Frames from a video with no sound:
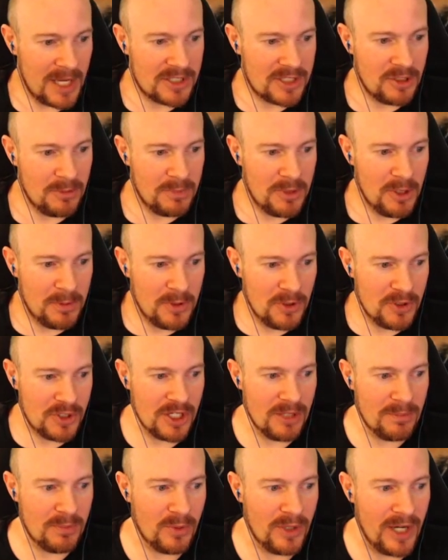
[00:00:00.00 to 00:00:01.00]
to the Pew Pew
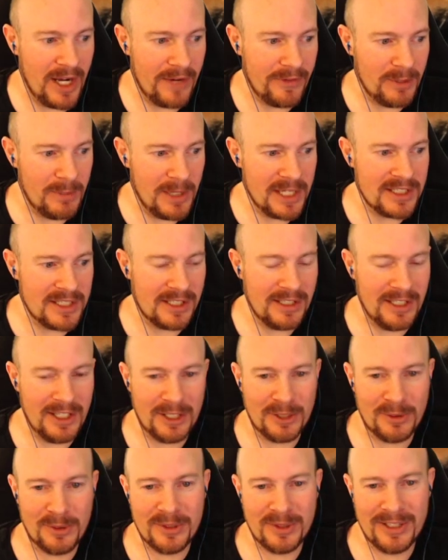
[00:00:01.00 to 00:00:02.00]
ship where every basic
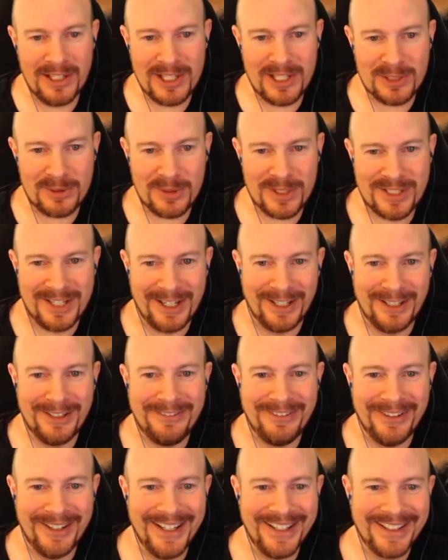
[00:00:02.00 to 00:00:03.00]
laser was
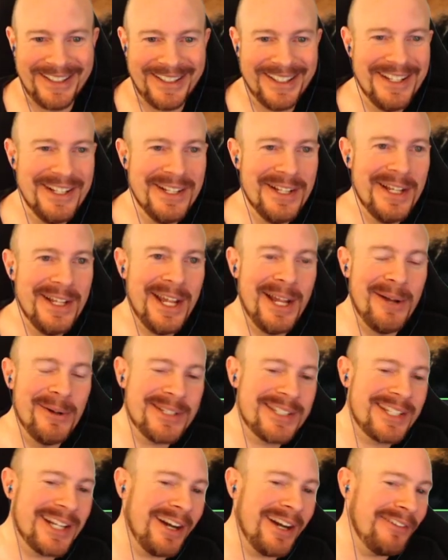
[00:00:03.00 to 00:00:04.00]
terrifying. It
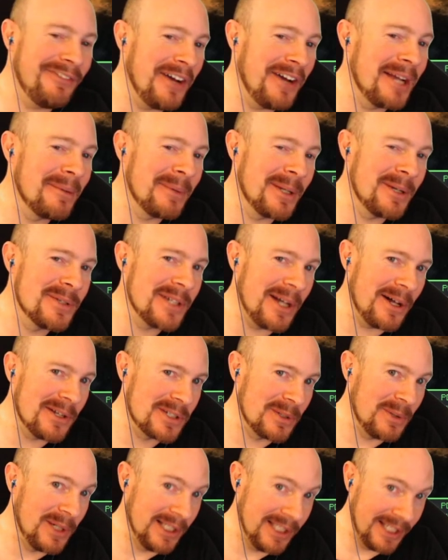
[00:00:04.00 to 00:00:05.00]
was terrifying, but it was
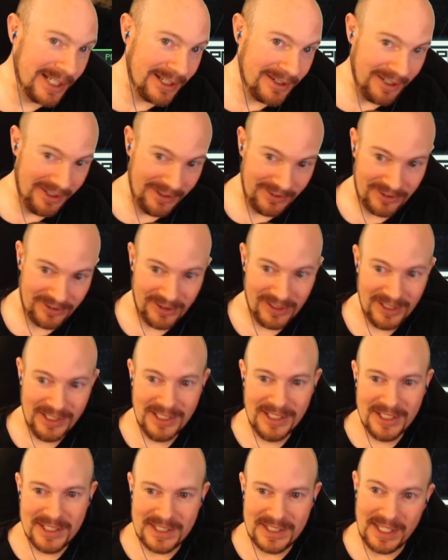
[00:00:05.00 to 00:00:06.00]
also hilarious.
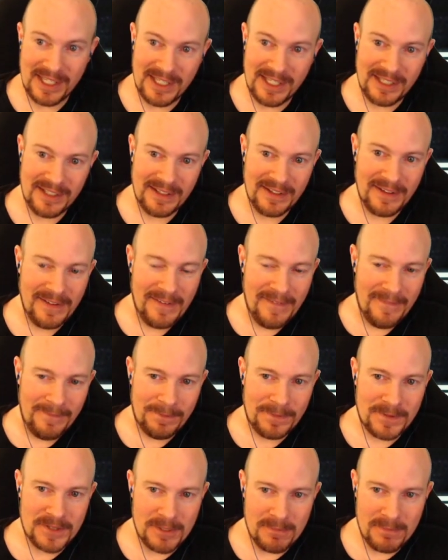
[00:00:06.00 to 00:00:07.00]
See,
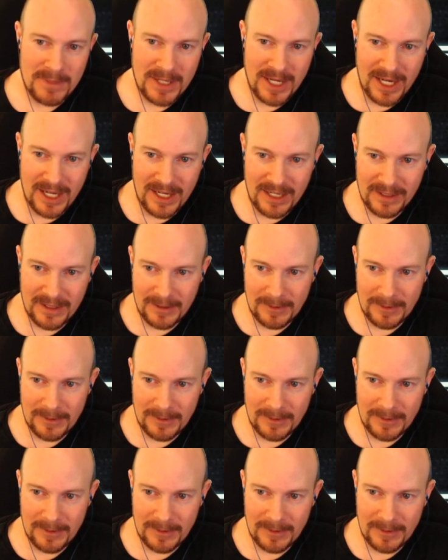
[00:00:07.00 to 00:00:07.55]
to me, you